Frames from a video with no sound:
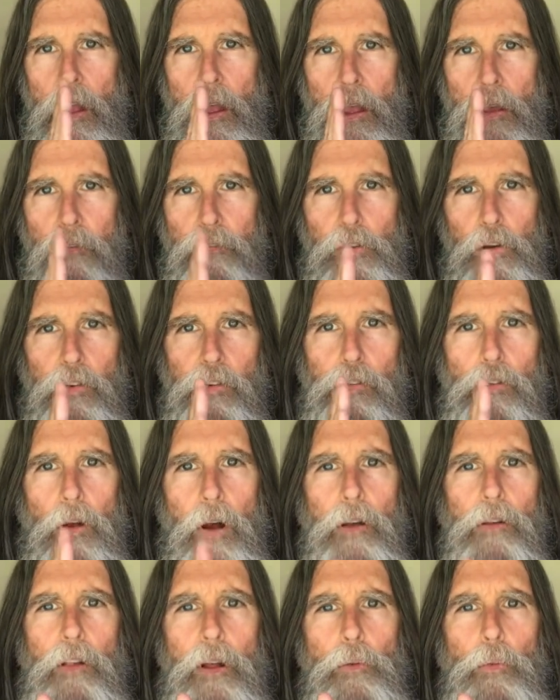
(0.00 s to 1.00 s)
if you're
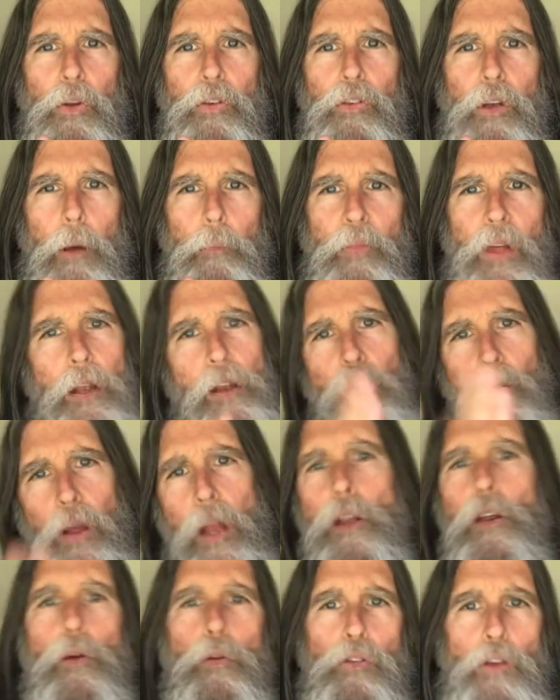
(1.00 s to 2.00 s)
struggling with something, you
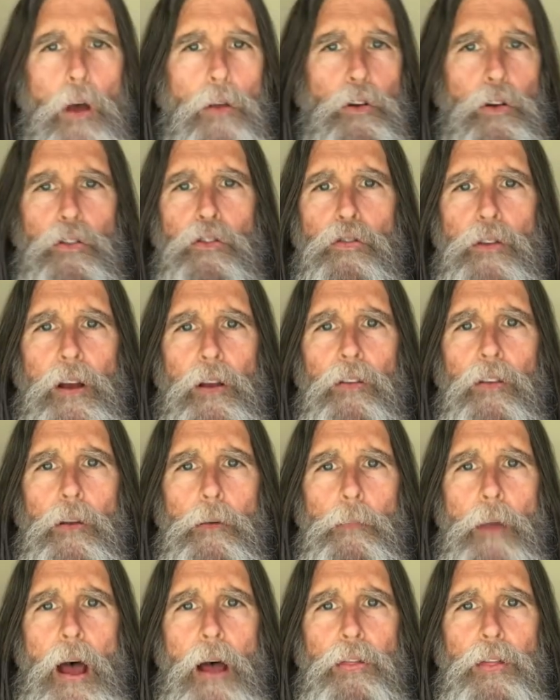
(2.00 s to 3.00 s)
can use other tricks
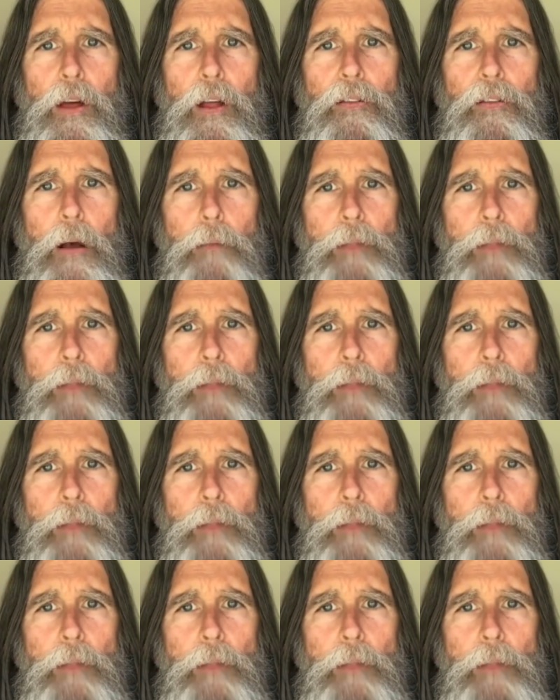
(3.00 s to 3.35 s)
and methods.